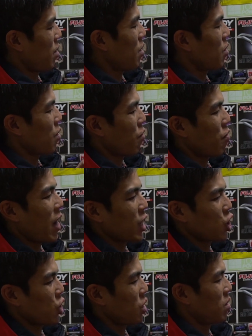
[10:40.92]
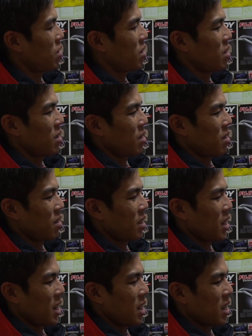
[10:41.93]
you know, the fashion
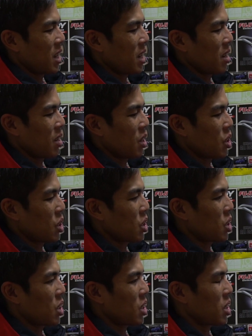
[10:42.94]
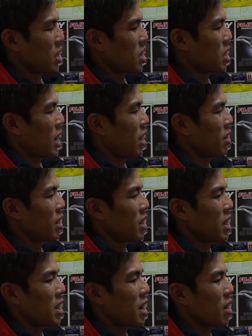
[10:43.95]
and just the style, the
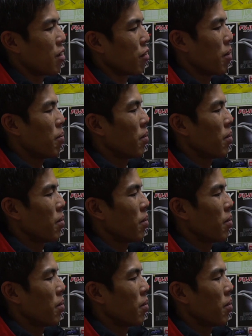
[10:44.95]
thinking of